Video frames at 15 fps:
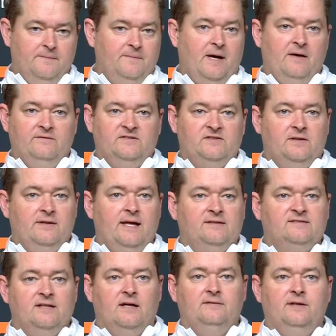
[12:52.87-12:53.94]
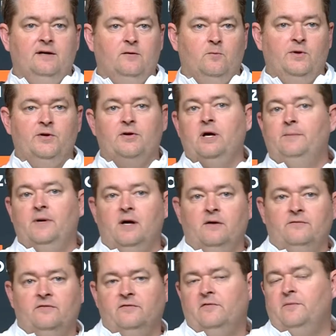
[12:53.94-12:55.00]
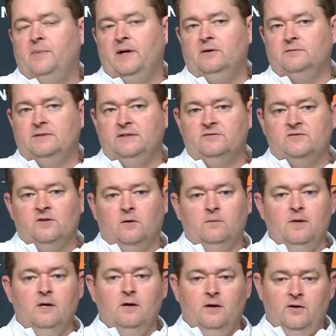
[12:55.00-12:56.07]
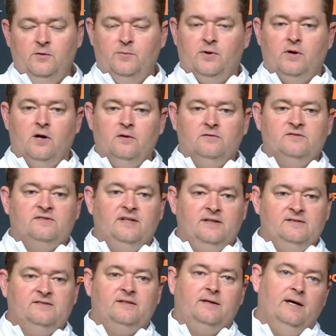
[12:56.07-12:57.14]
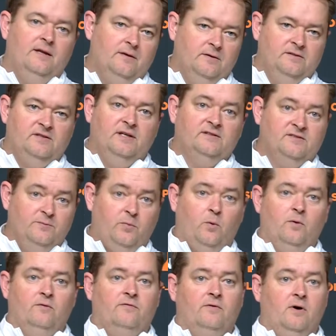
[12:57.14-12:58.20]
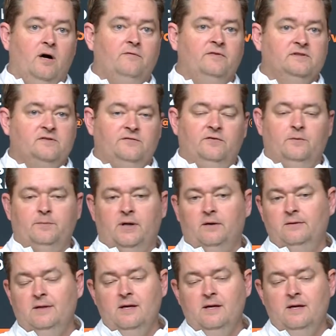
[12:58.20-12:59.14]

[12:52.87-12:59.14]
obviously that's not there when you're coming off of a penalty. So you put all those things together, it's important for offensive football.